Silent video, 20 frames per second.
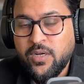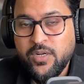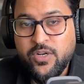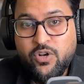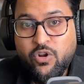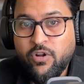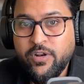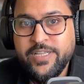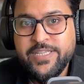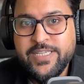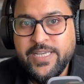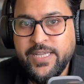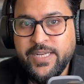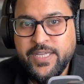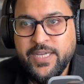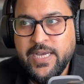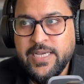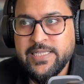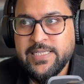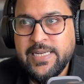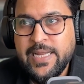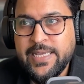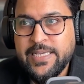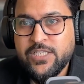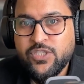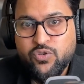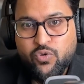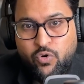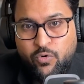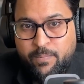knowledge areas, like
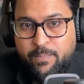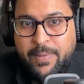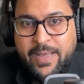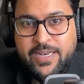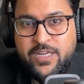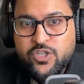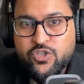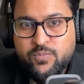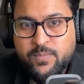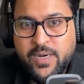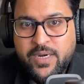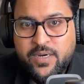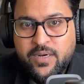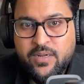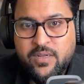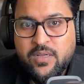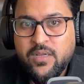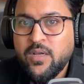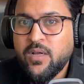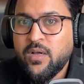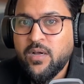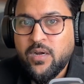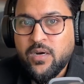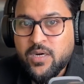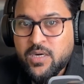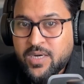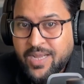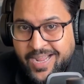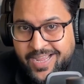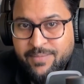scope management,
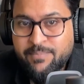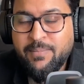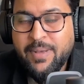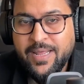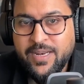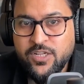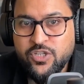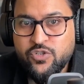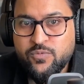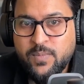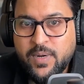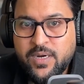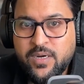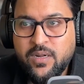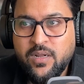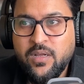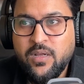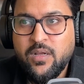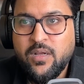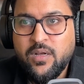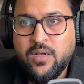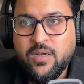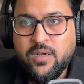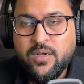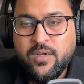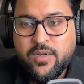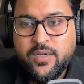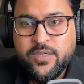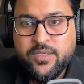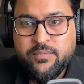time management,
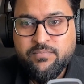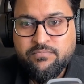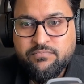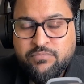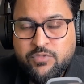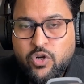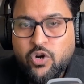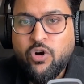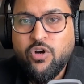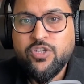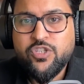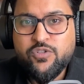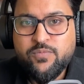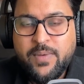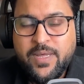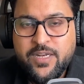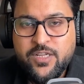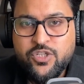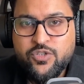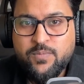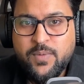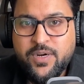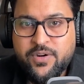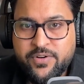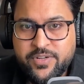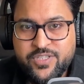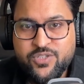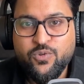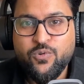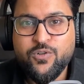uh, cost management,
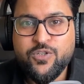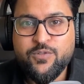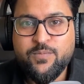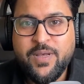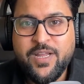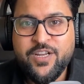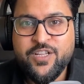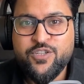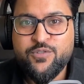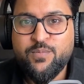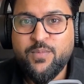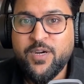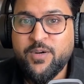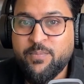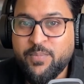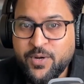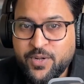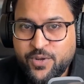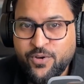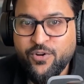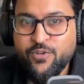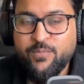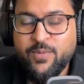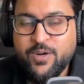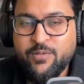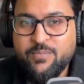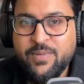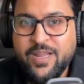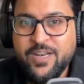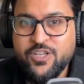resource management,
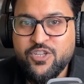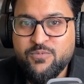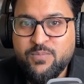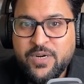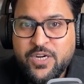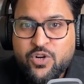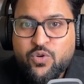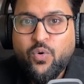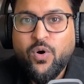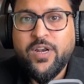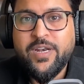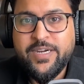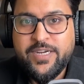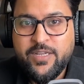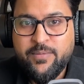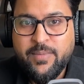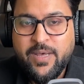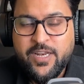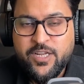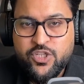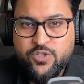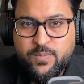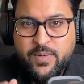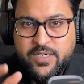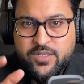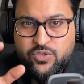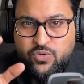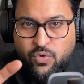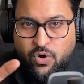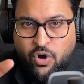procurement management, quality
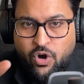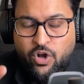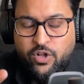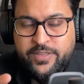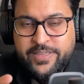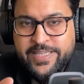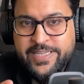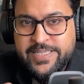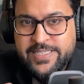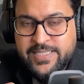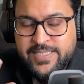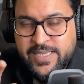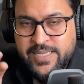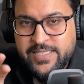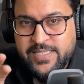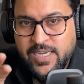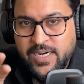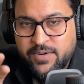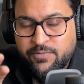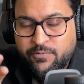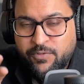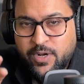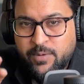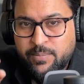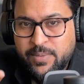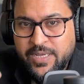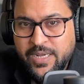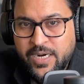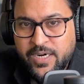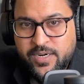management. So all these things will
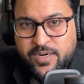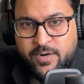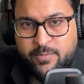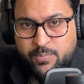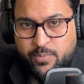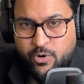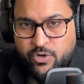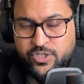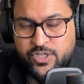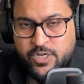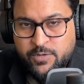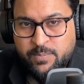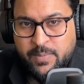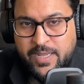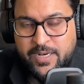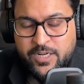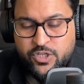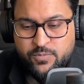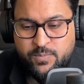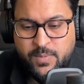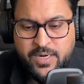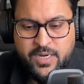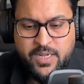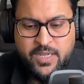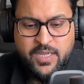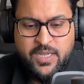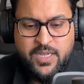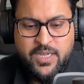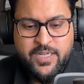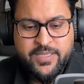be under project management.
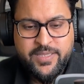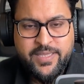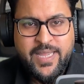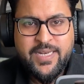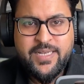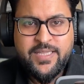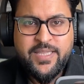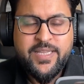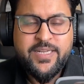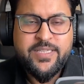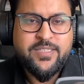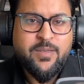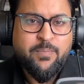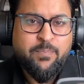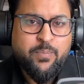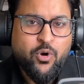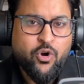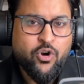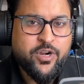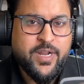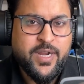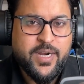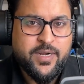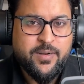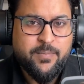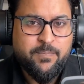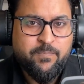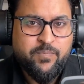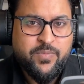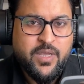Then there is a
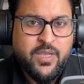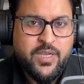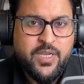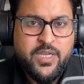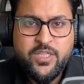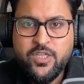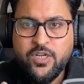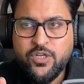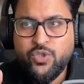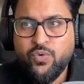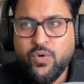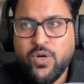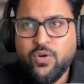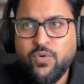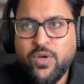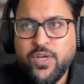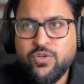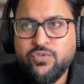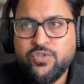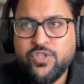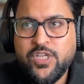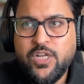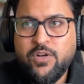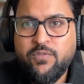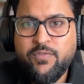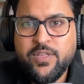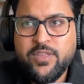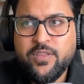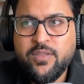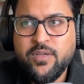product. Either you are going to
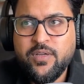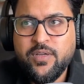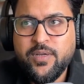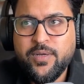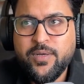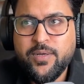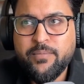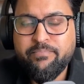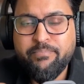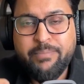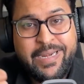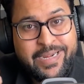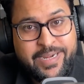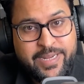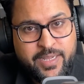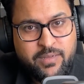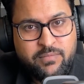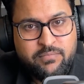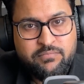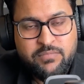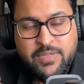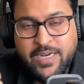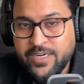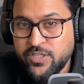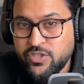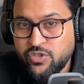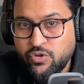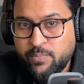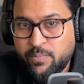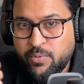deal with the building, that
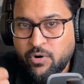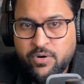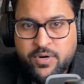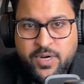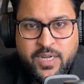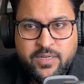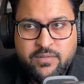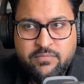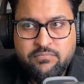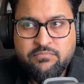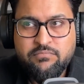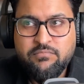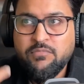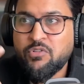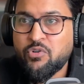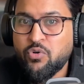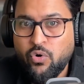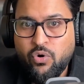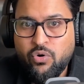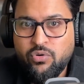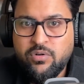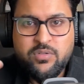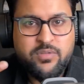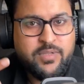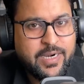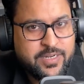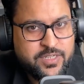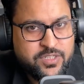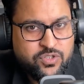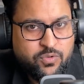is your product; road,
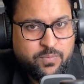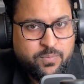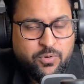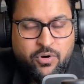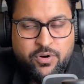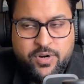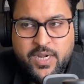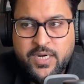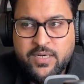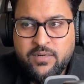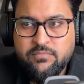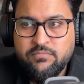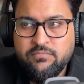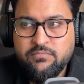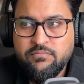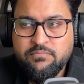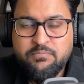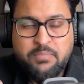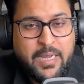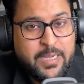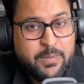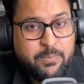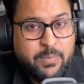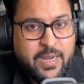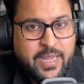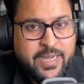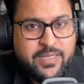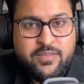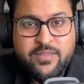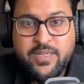that is your product;
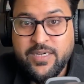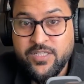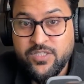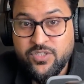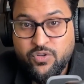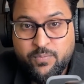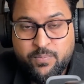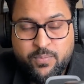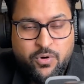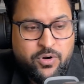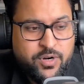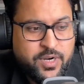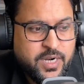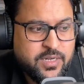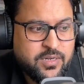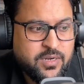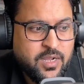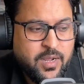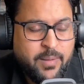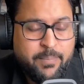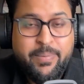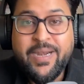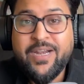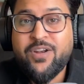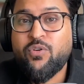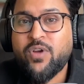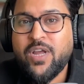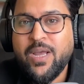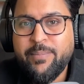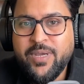pipeline, that is your product;
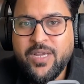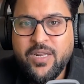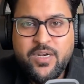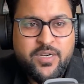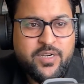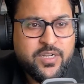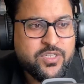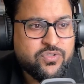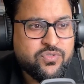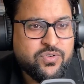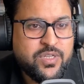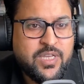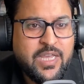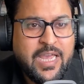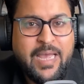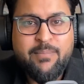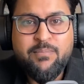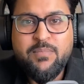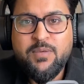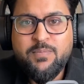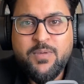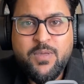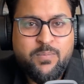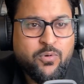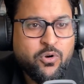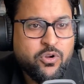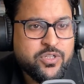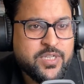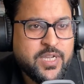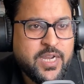petrochemical industry, MEP
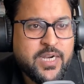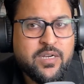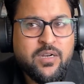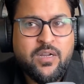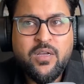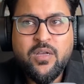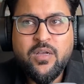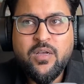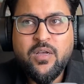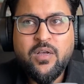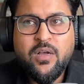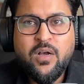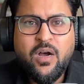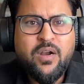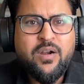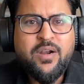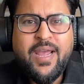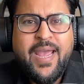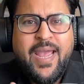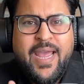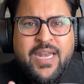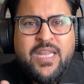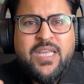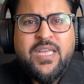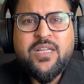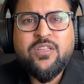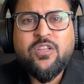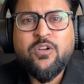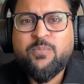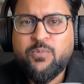project, or
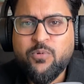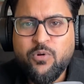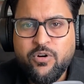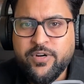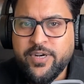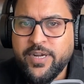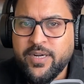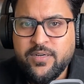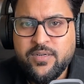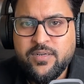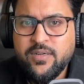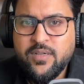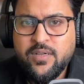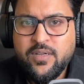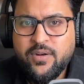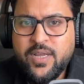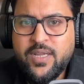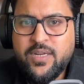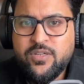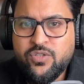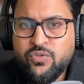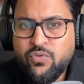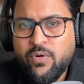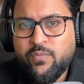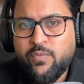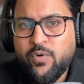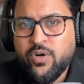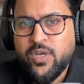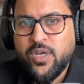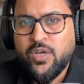any other product, right, you are
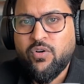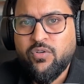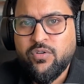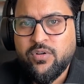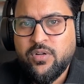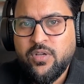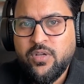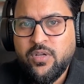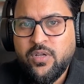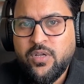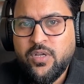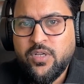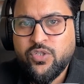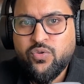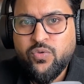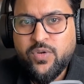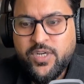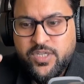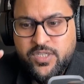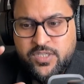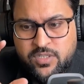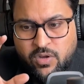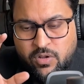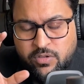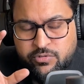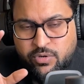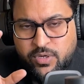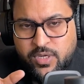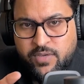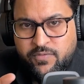working on. So it is
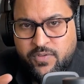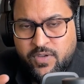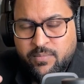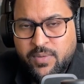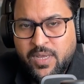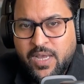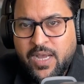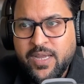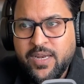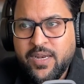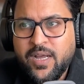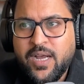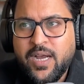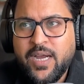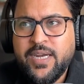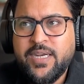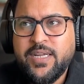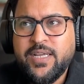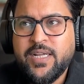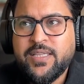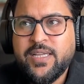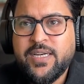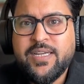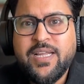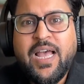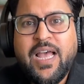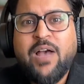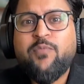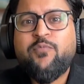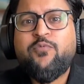also giving me an idea
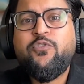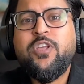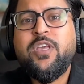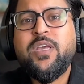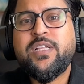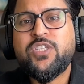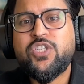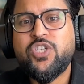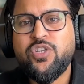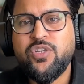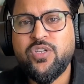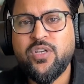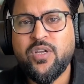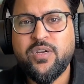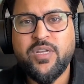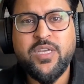that every engineer,